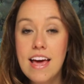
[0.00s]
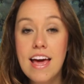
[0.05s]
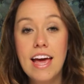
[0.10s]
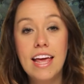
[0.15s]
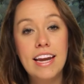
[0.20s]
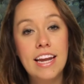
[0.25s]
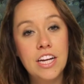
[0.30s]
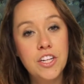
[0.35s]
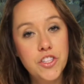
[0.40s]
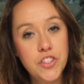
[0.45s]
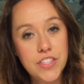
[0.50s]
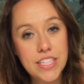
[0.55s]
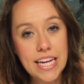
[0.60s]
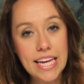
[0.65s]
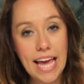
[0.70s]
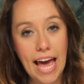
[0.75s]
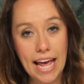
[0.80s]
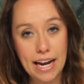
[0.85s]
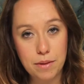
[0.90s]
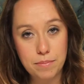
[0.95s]
An
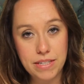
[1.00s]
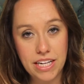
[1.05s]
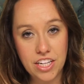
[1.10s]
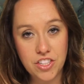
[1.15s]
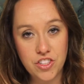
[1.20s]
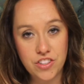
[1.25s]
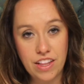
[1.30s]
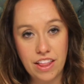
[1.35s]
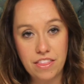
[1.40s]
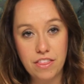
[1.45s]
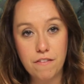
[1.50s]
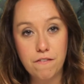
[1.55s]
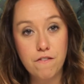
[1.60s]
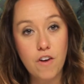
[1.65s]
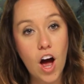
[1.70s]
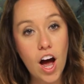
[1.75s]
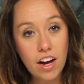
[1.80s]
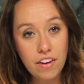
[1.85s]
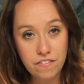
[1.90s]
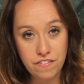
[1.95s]
interesting adaptation that the
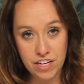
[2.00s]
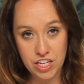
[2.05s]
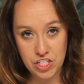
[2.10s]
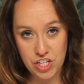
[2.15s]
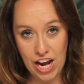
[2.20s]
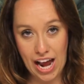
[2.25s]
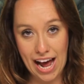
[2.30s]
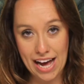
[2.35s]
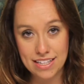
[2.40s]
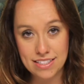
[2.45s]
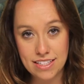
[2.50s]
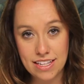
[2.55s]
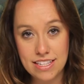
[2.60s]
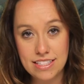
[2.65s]
frogfish has